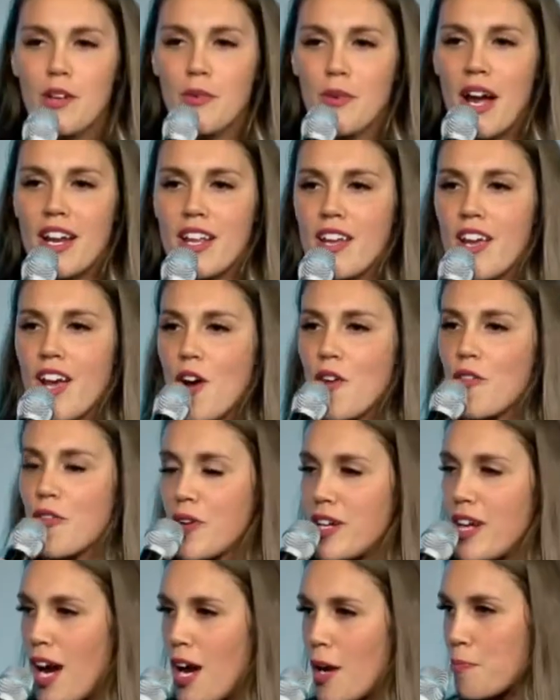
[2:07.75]
ready for
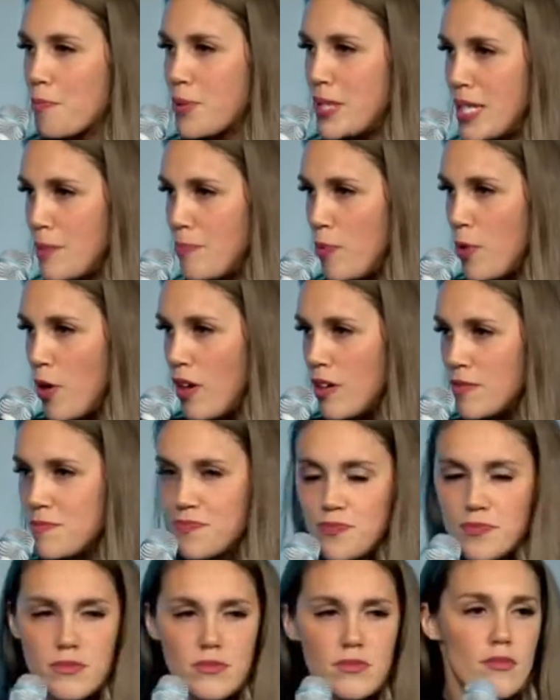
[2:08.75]
young people.
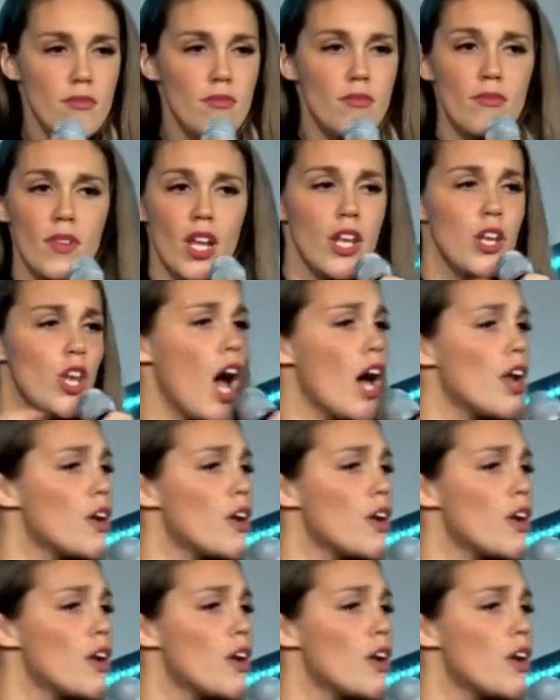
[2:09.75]
Not